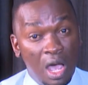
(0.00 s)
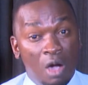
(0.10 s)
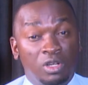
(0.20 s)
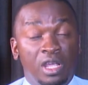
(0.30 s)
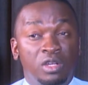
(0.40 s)

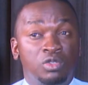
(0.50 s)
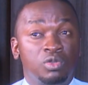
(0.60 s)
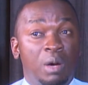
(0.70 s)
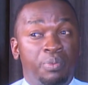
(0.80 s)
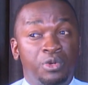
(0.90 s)
I would like
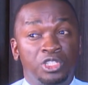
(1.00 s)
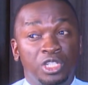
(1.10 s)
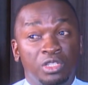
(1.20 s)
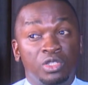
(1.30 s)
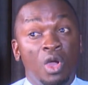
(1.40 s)
to
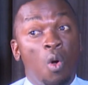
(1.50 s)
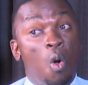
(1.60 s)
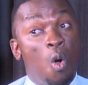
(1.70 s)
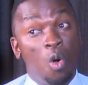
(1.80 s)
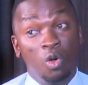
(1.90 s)
appreciate
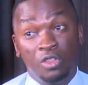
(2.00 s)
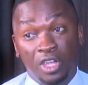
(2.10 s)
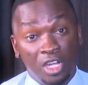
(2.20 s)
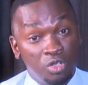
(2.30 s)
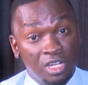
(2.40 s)
all
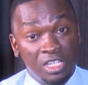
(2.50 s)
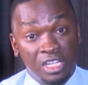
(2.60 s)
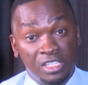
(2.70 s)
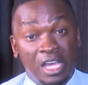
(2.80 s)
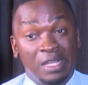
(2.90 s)
the
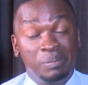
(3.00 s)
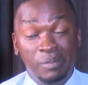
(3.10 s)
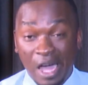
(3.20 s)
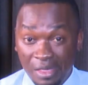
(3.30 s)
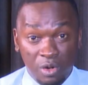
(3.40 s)
educators at
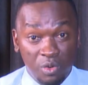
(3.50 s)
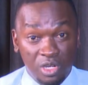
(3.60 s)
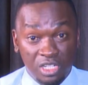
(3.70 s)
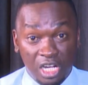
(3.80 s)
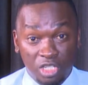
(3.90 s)
Mother
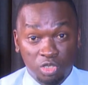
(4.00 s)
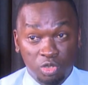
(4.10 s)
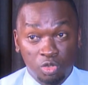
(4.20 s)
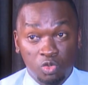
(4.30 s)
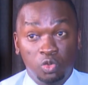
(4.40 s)
Mary
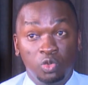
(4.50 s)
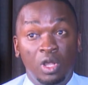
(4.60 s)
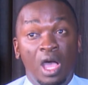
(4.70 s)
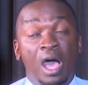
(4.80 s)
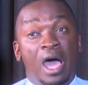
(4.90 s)
International School.